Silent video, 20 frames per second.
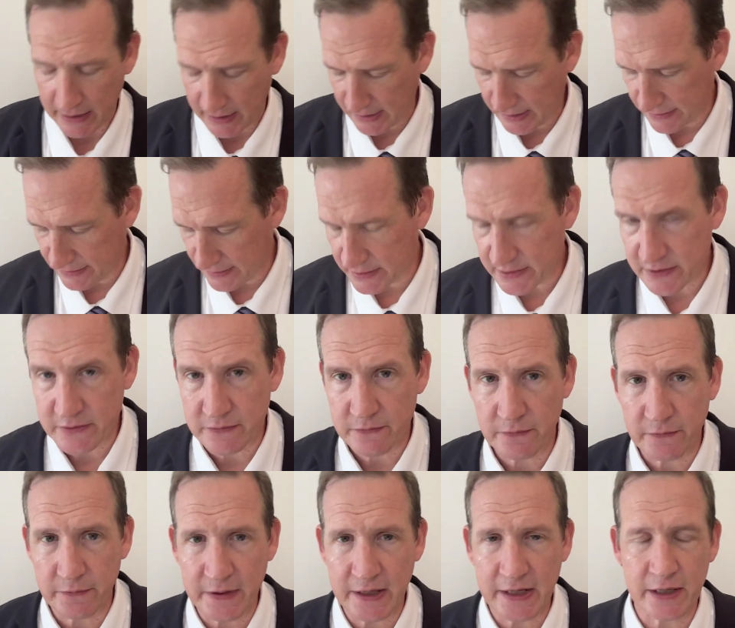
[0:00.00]
In this
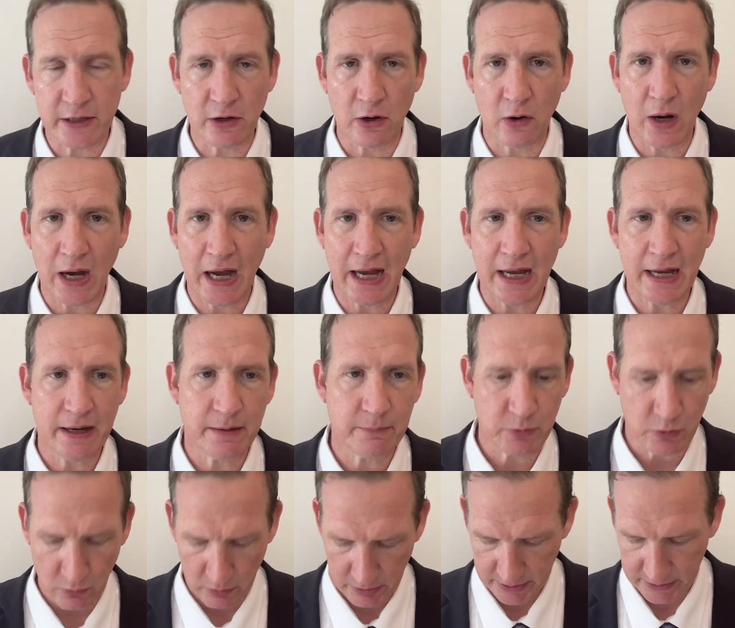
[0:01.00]
video, I am
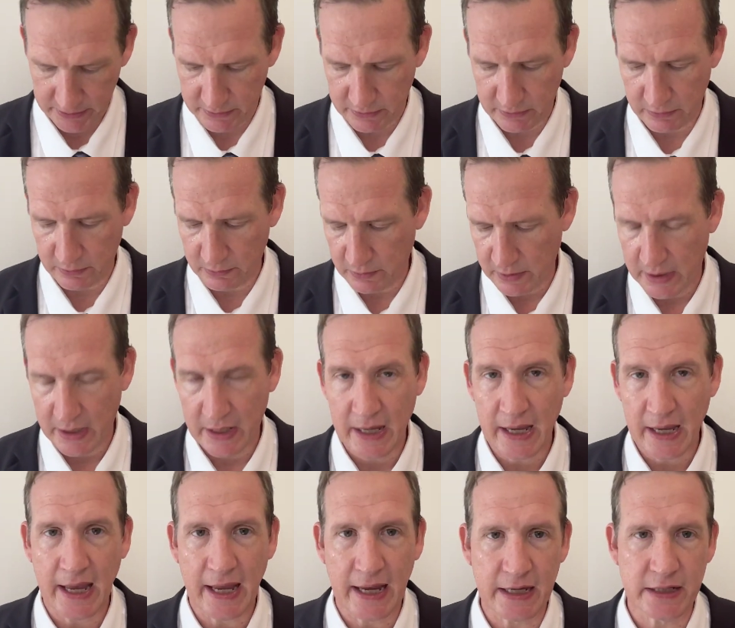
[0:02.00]
going to
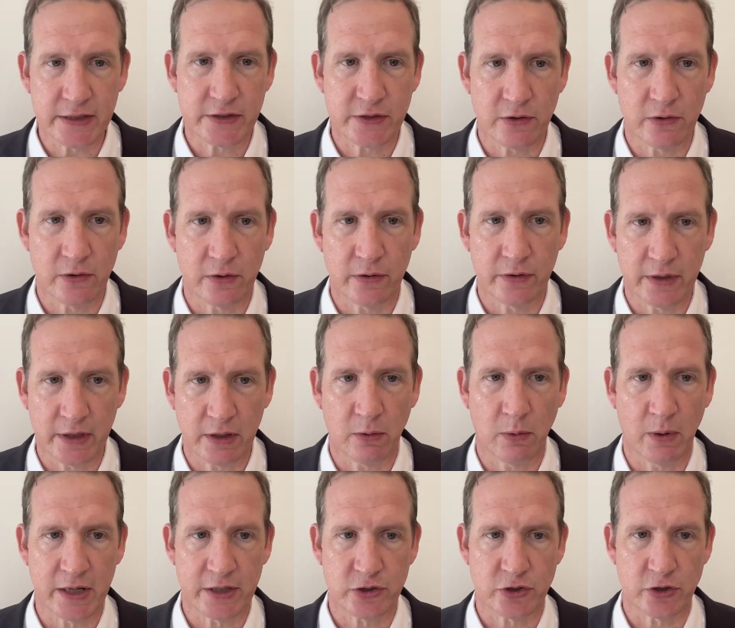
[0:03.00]
answer the
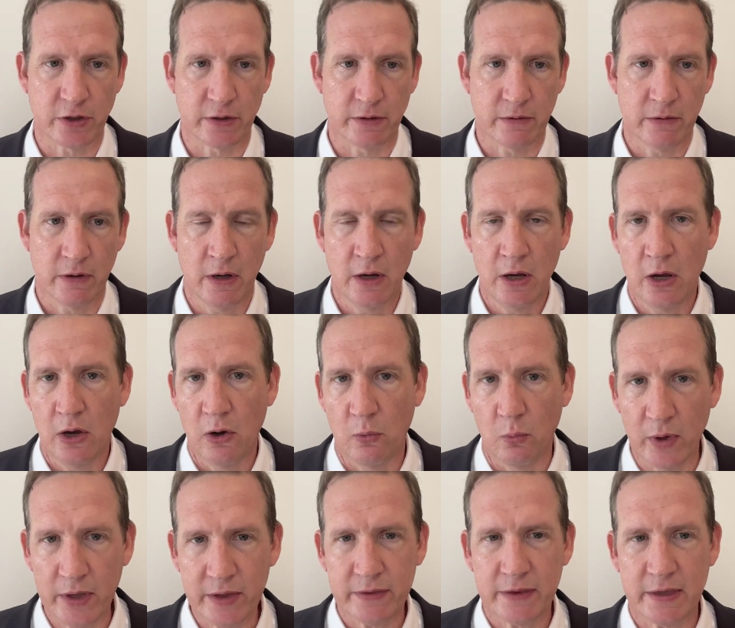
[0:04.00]
question,
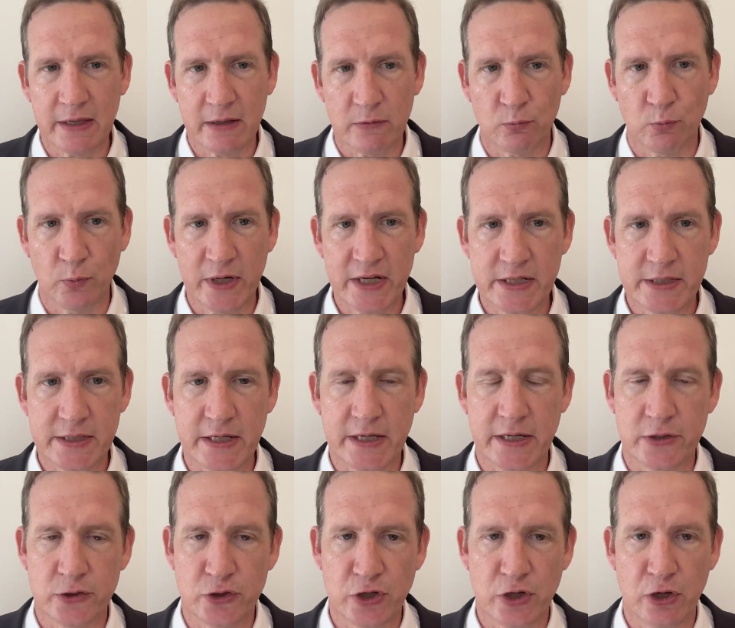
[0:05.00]
with the
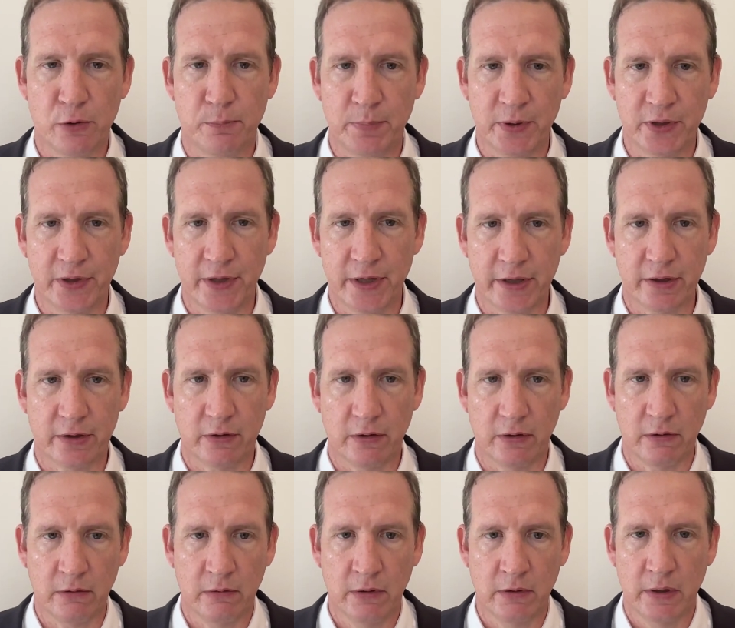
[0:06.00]
recent
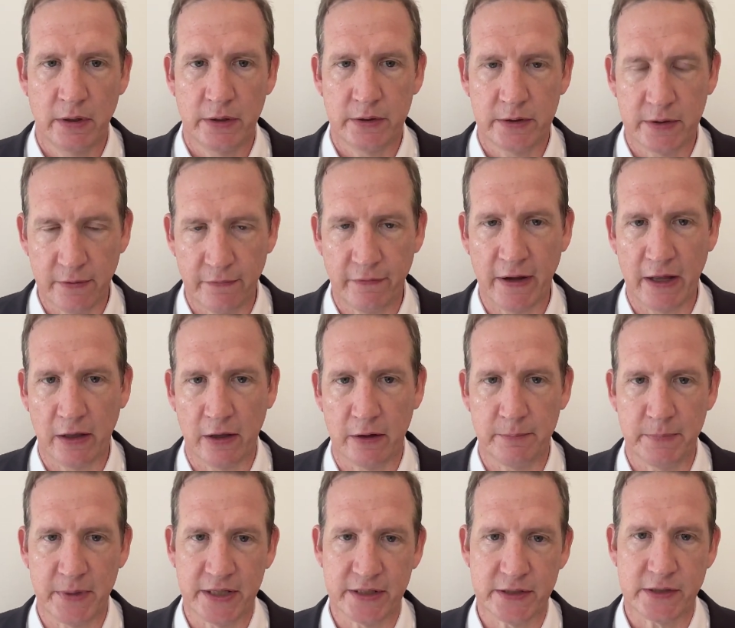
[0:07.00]
geopolitical
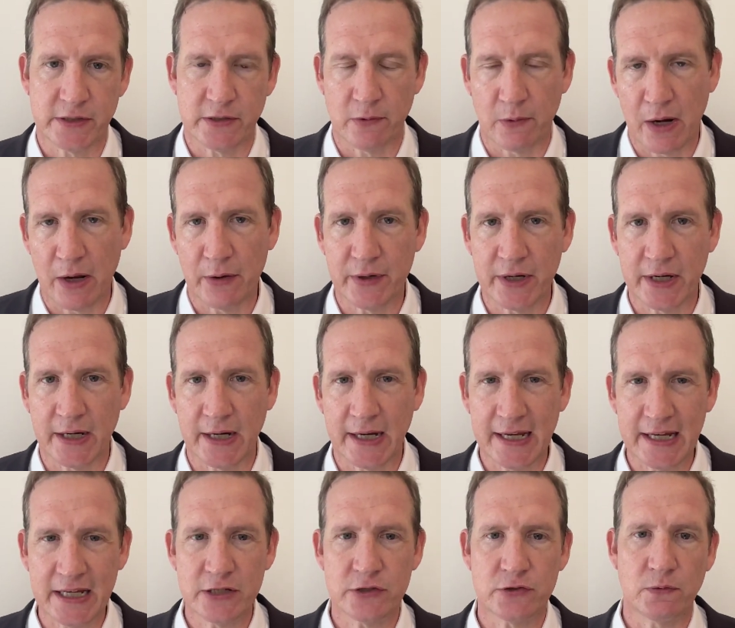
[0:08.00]
developments surrounding
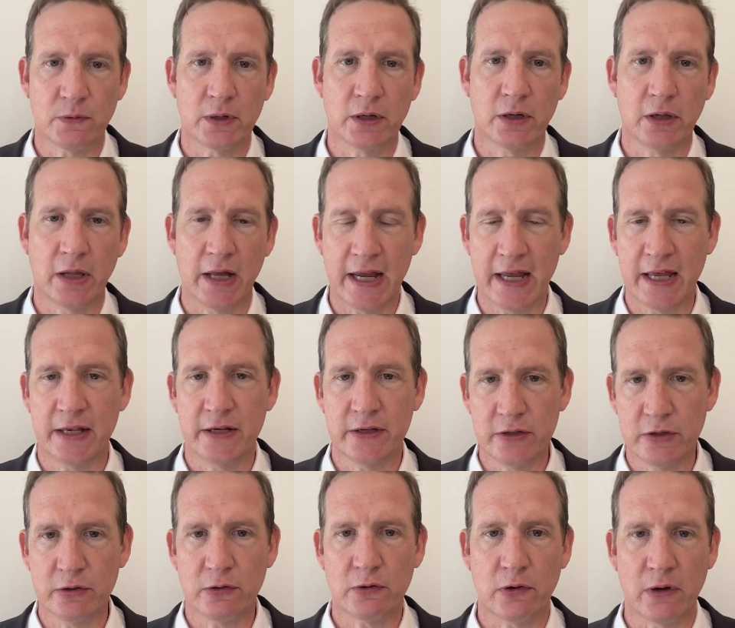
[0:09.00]
Israel and
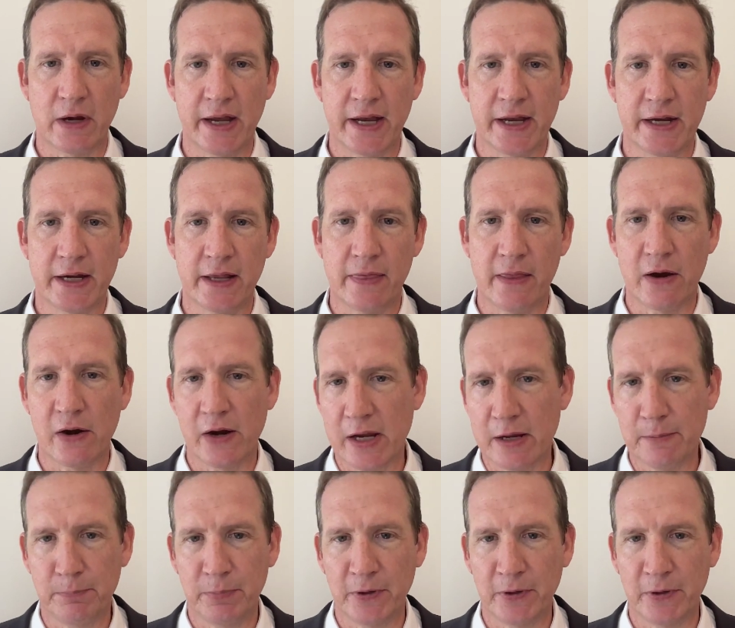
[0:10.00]
Ukraine and their